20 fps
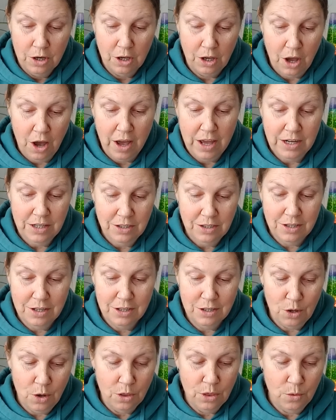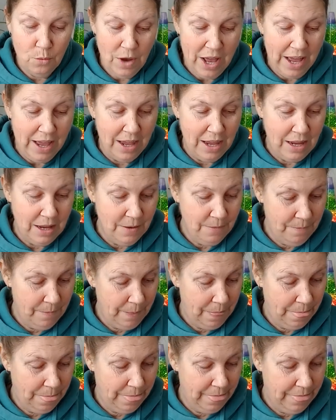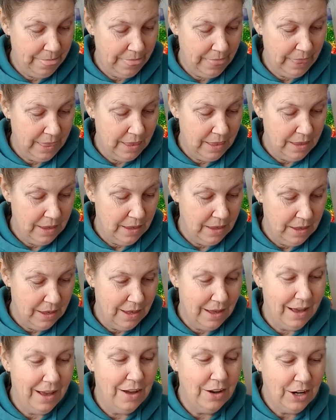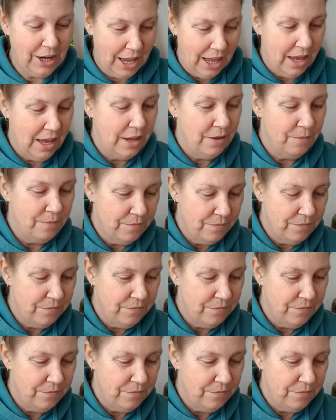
Guidance is on the way. Okay.